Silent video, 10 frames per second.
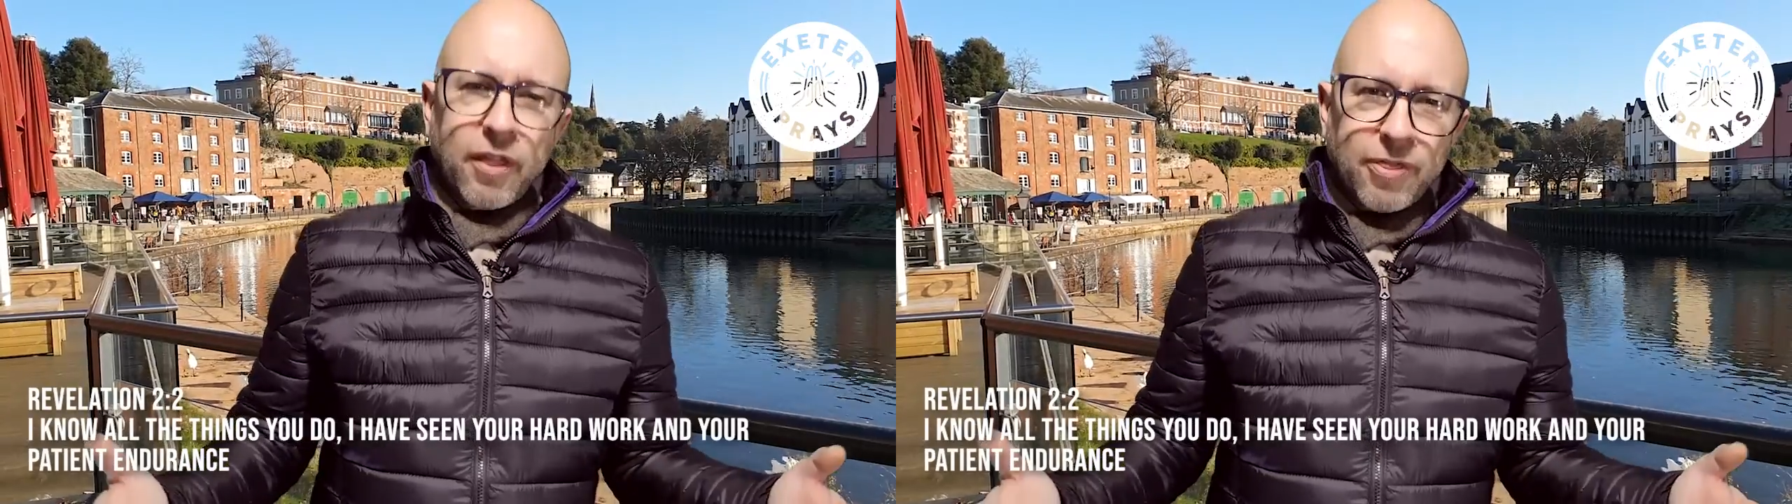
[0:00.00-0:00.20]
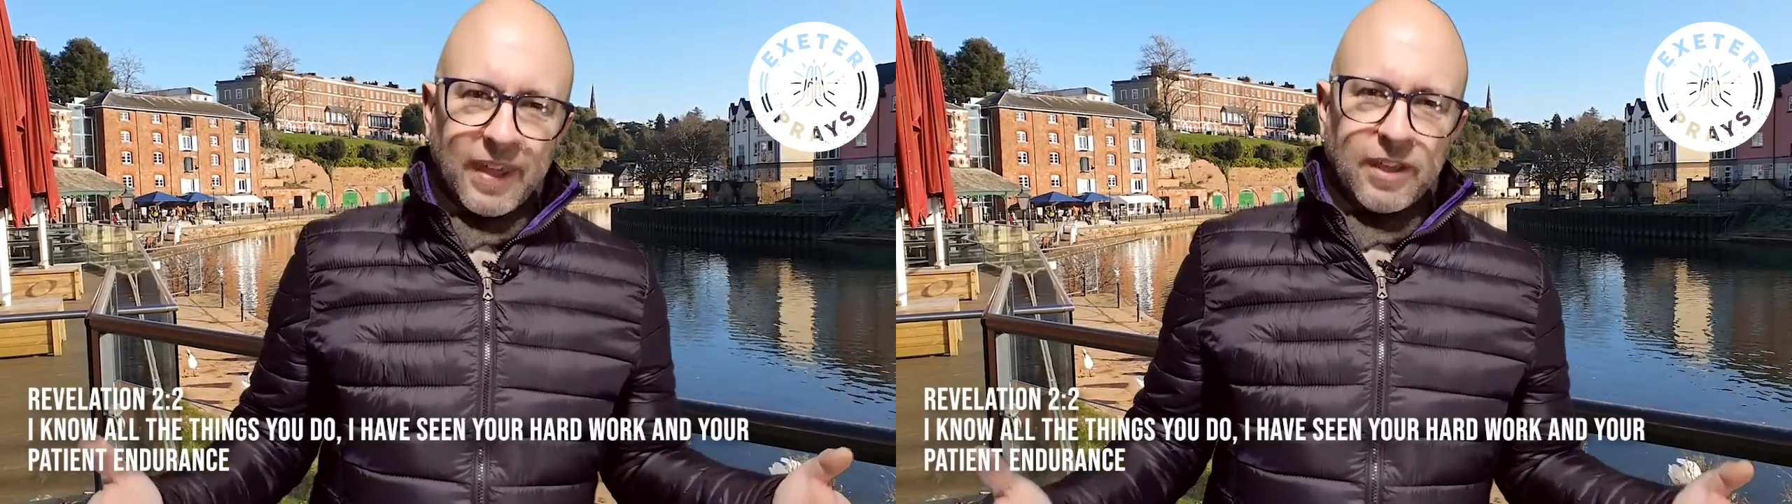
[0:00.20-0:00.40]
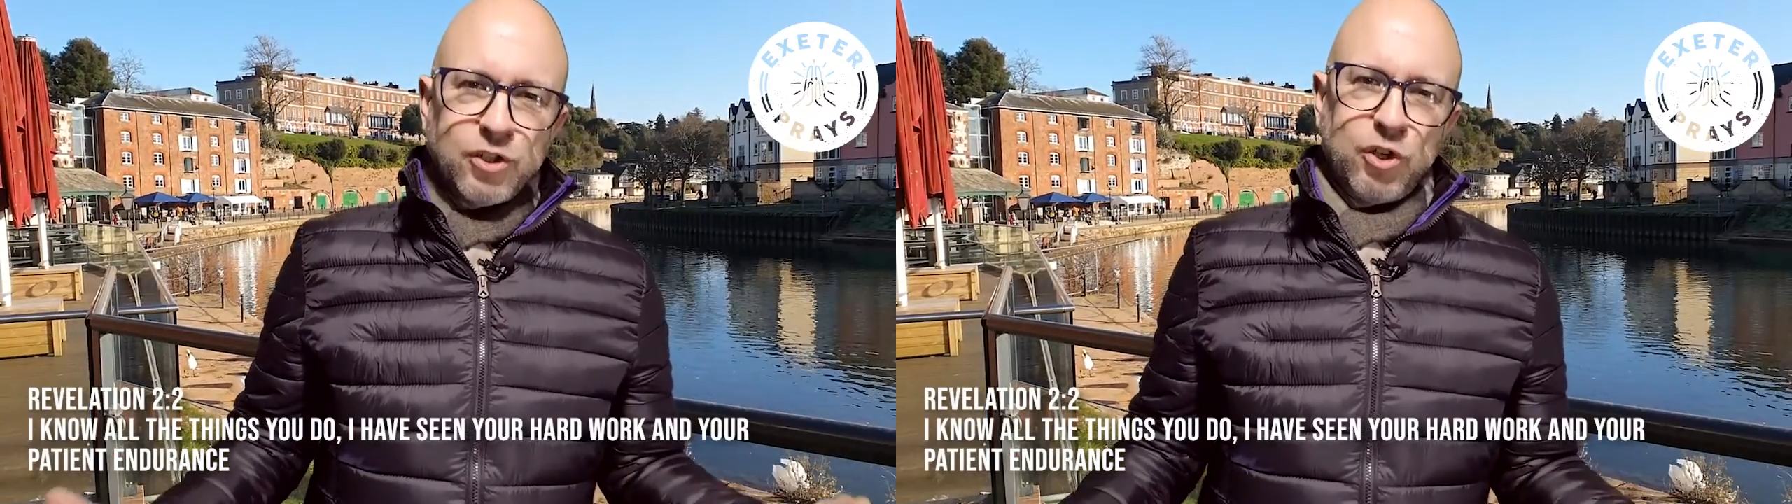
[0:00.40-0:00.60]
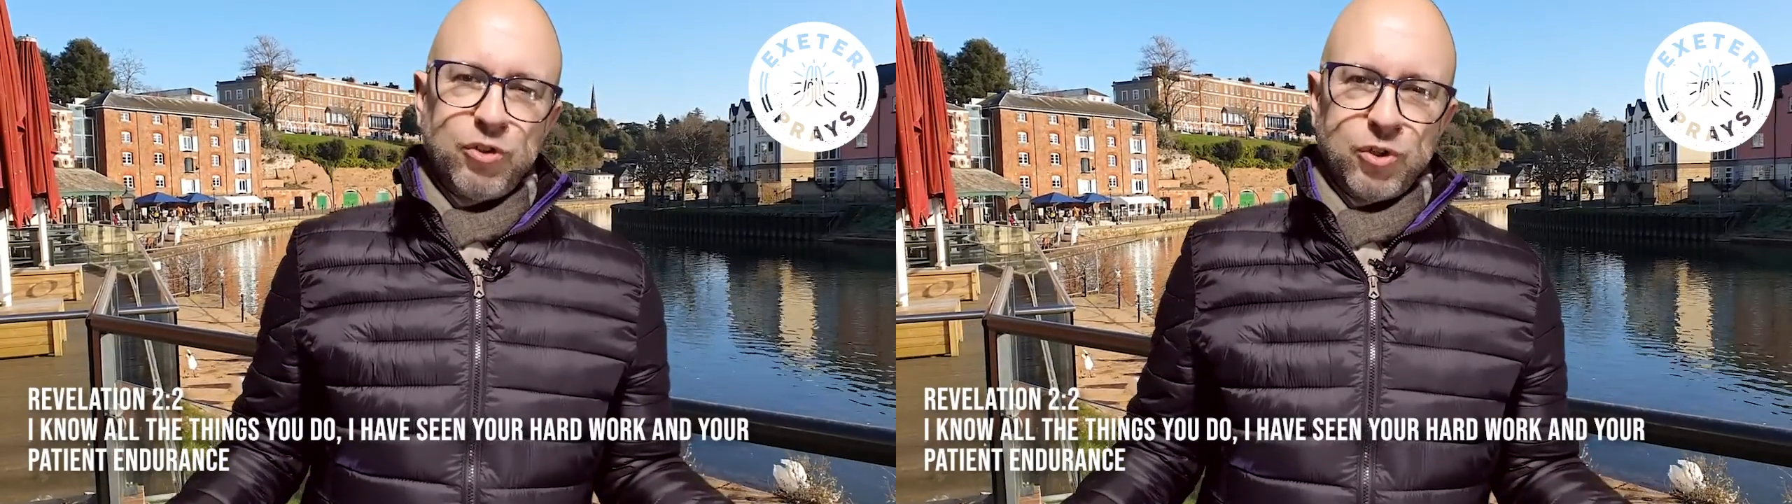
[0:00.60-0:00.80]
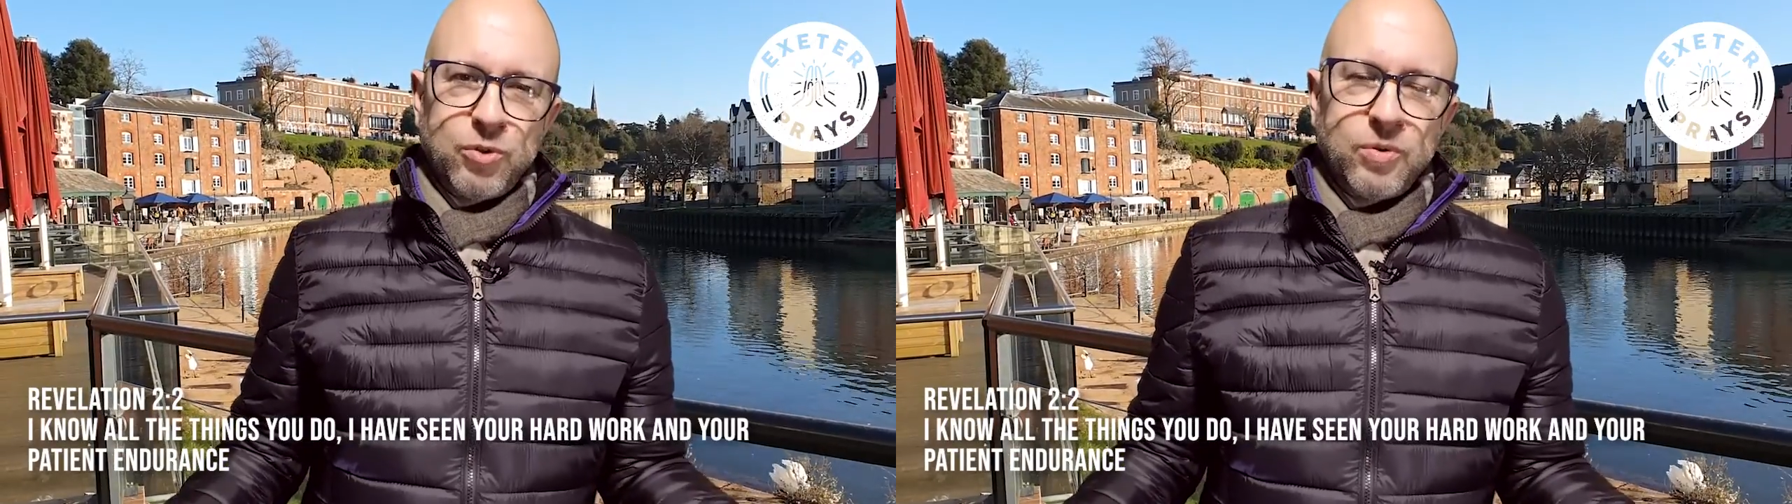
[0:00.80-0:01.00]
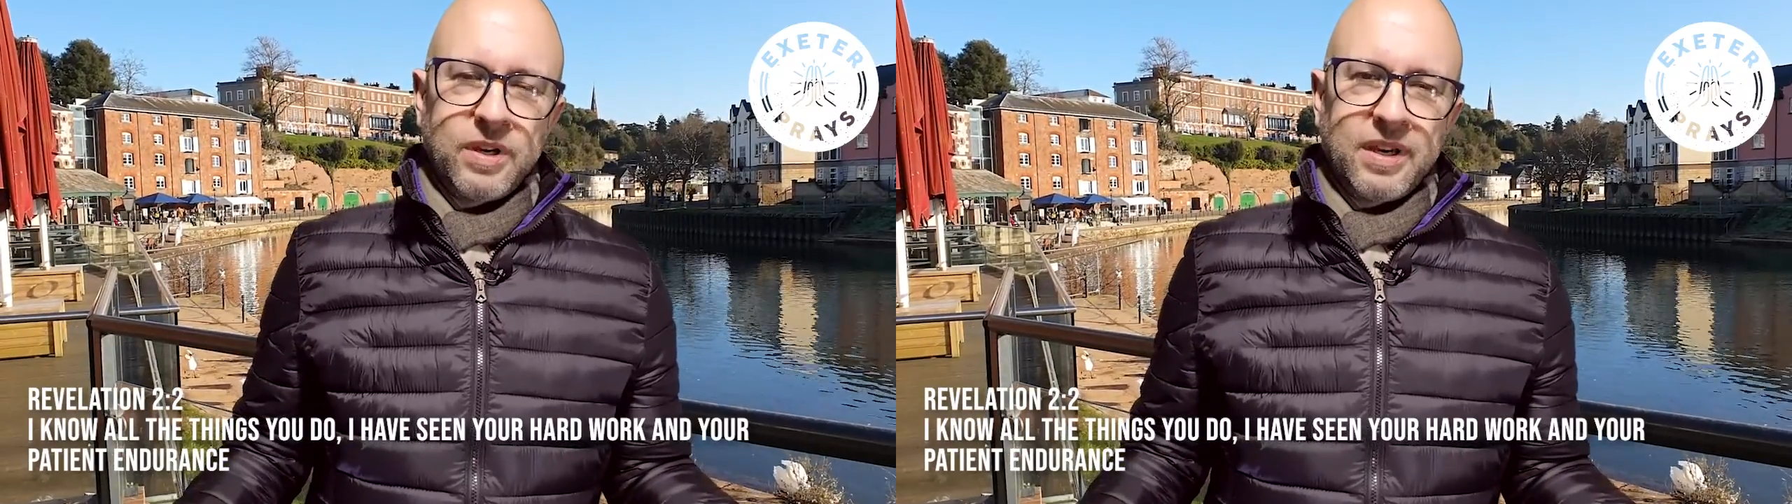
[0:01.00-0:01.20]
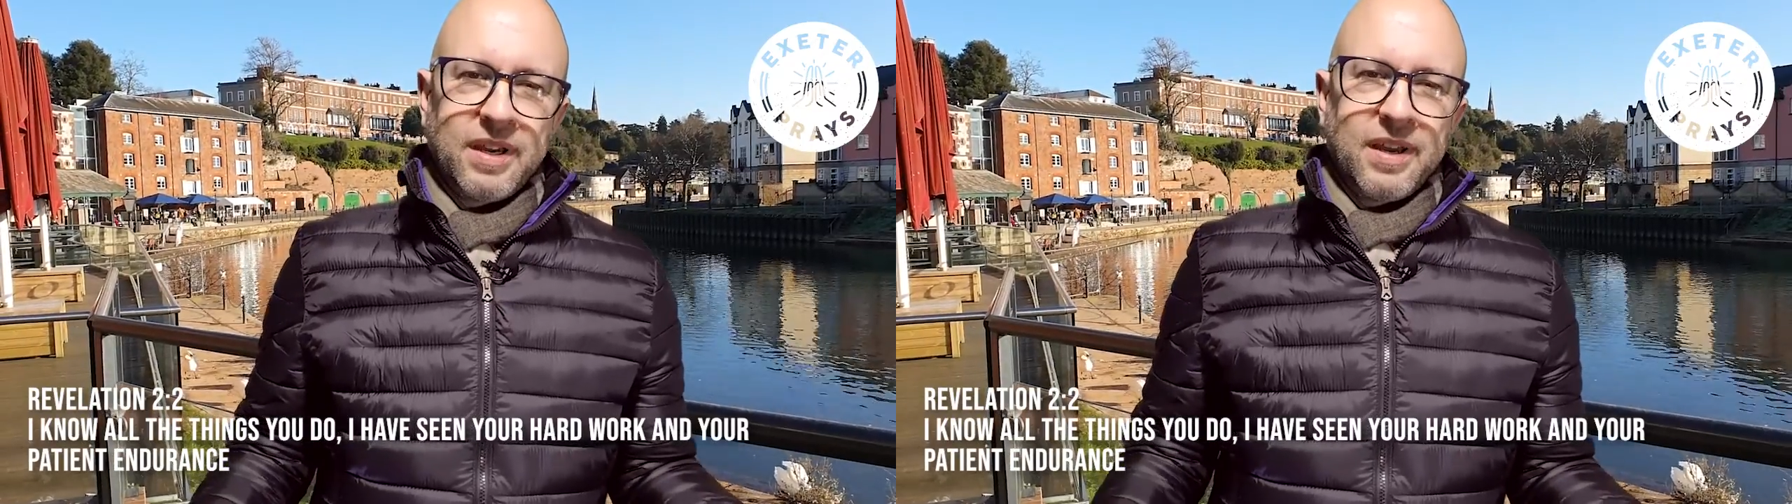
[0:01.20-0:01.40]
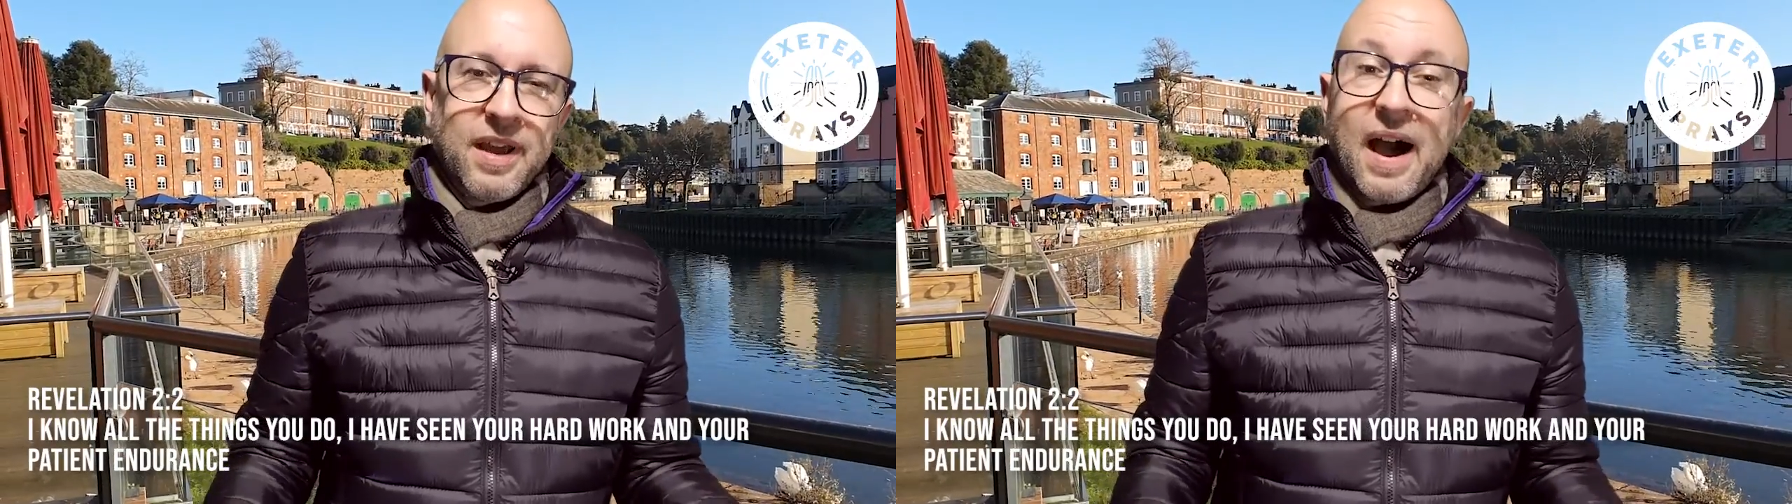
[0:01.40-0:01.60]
things you do.